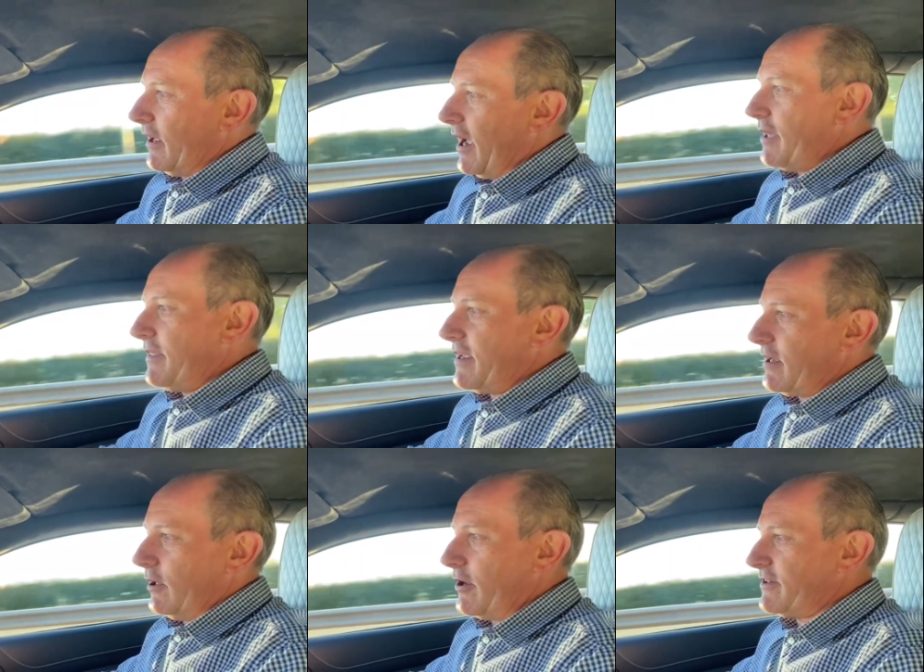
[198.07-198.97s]
I think a
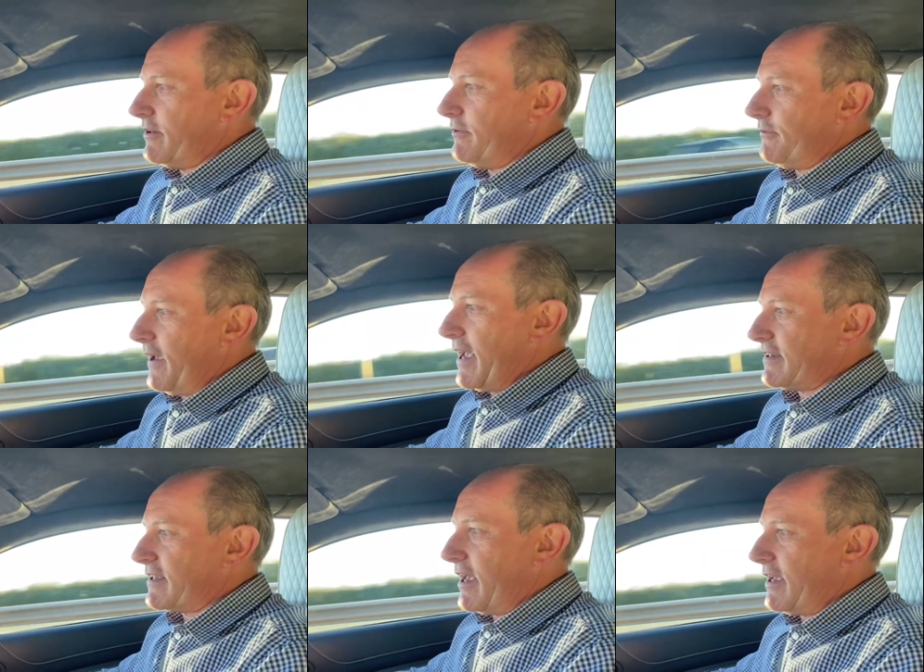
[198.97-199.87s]
lot of
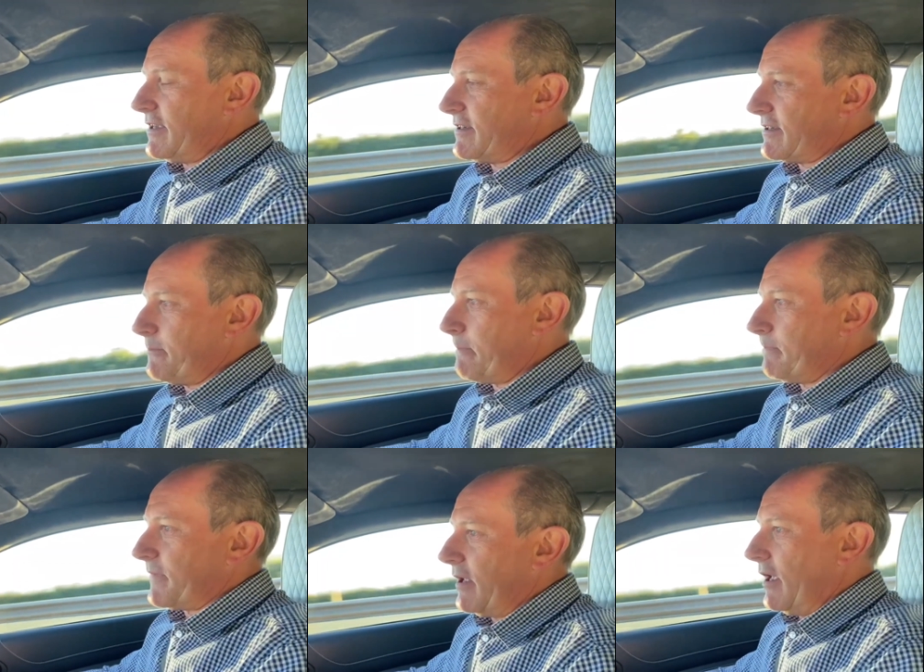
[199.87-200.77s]
XKs
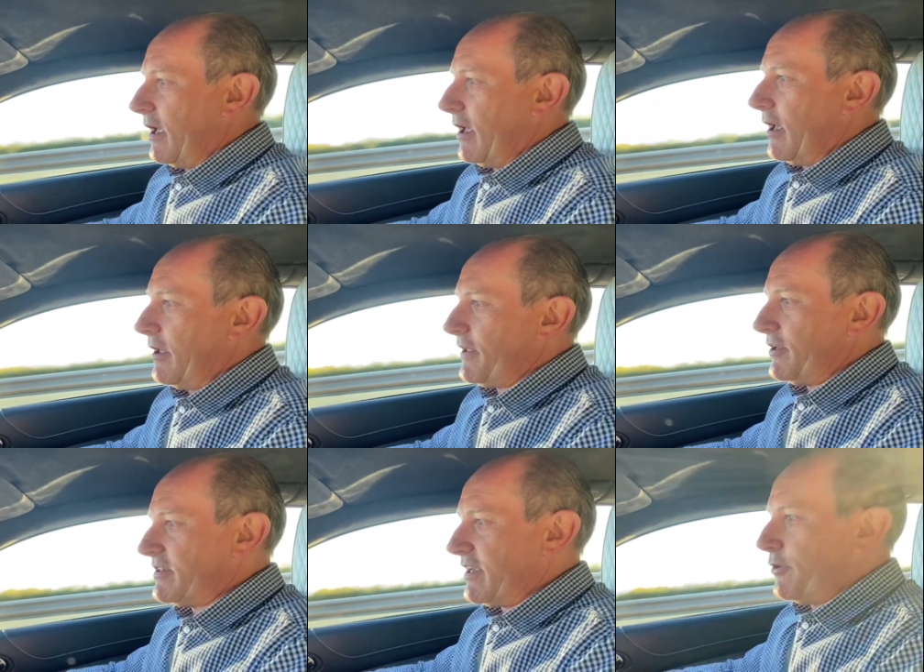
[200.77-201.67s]
that
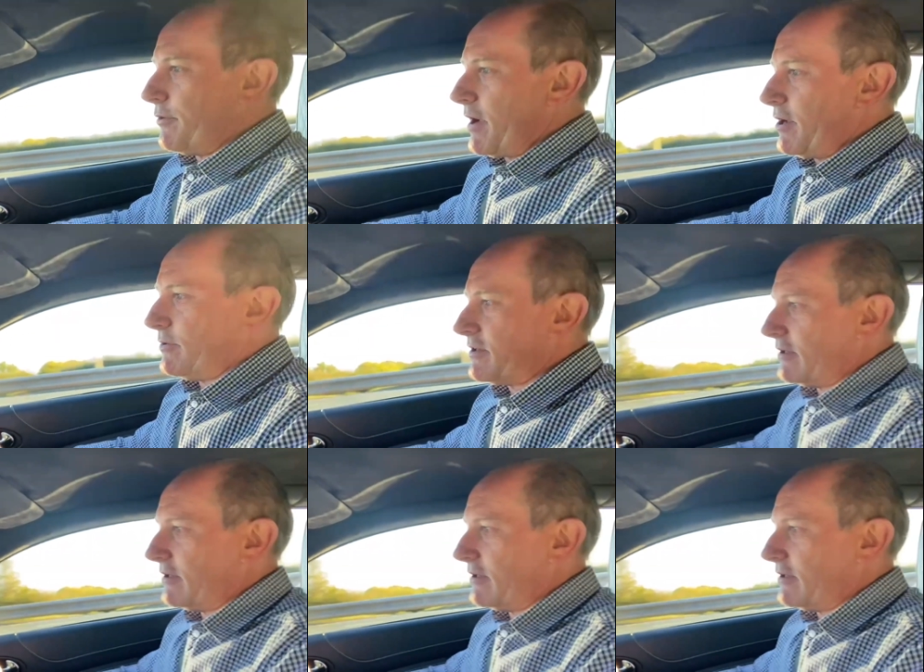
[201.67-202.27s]
you see on the road,